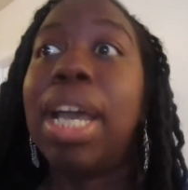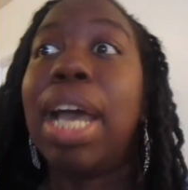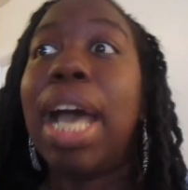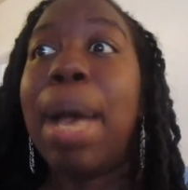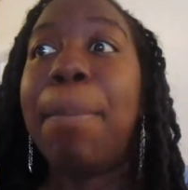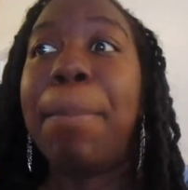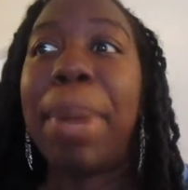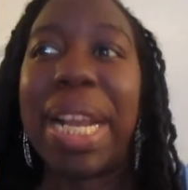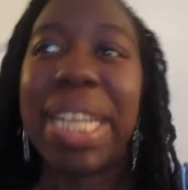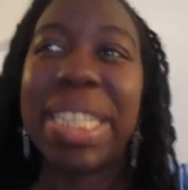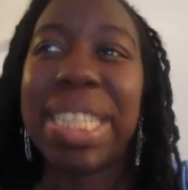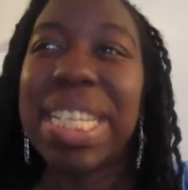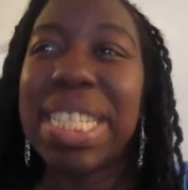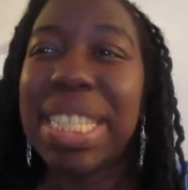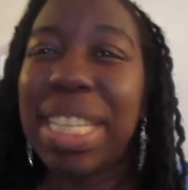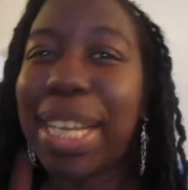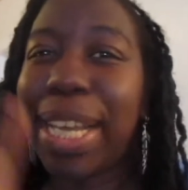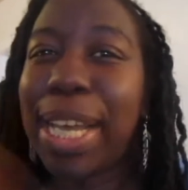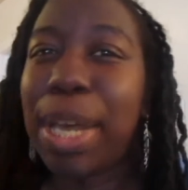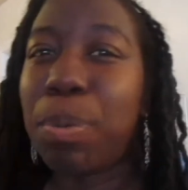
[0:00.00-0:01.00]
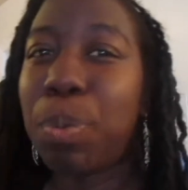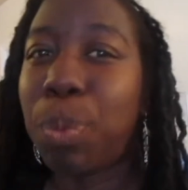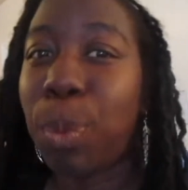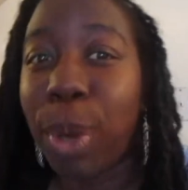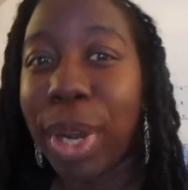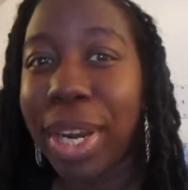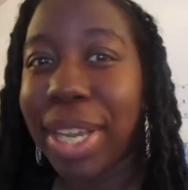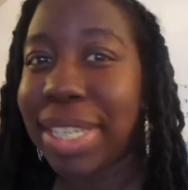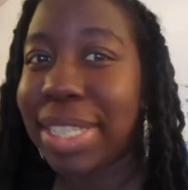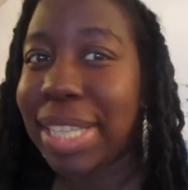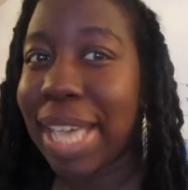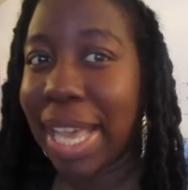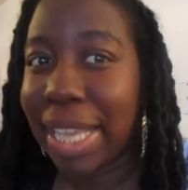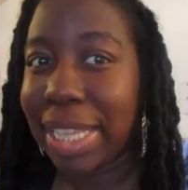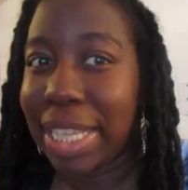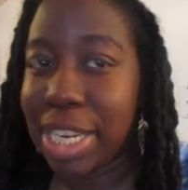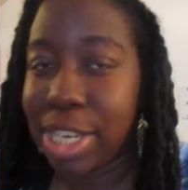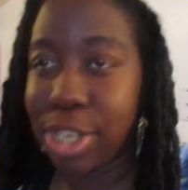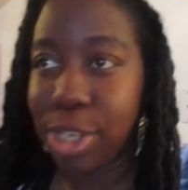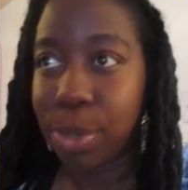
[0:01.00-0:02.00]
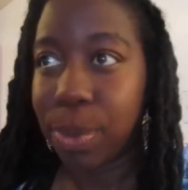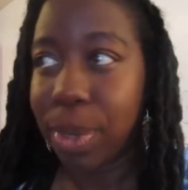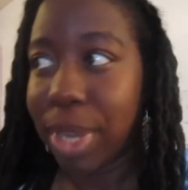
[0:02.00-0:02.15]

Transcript: um, but I didn't tell him what exactly to do.